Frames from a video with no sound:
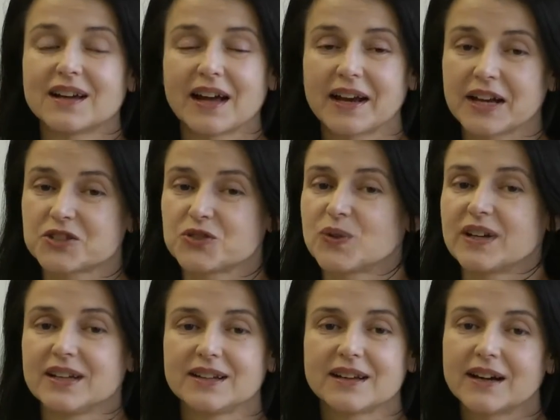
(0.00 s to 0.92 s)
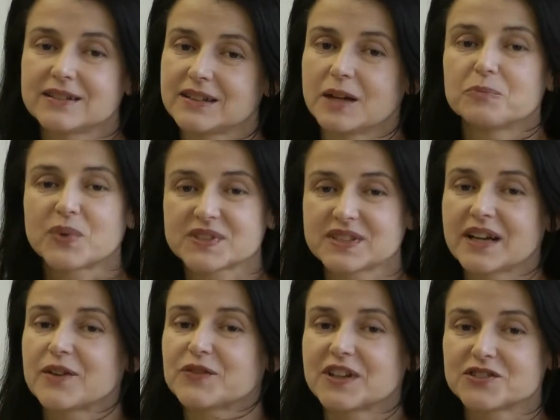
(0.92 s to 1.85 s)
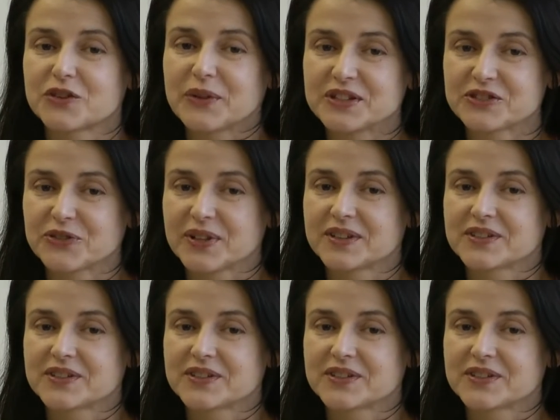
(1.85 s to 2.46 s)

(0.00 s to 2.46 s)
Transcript: and actually in 98% of the territory.